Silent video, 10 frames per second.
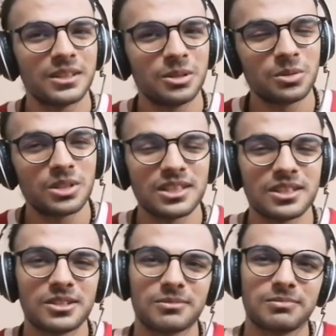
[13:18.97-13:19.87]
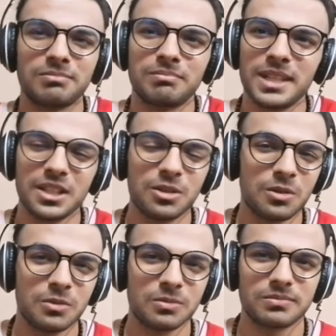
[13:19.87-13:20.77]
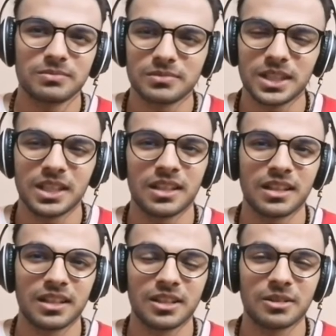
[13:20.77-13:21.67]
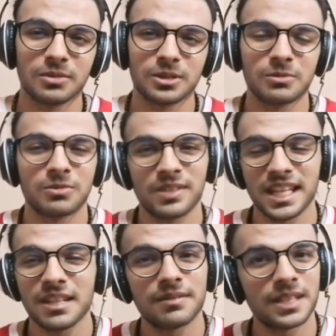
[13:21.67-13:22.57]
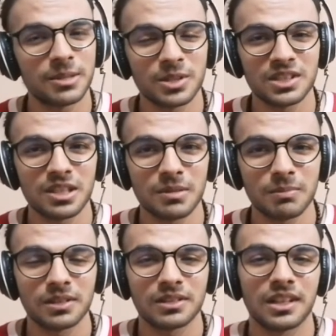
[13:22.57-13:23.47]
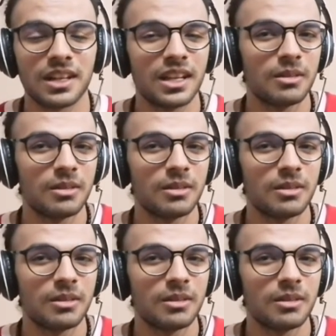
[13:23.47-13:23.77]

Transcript: You just make your well very very much simpler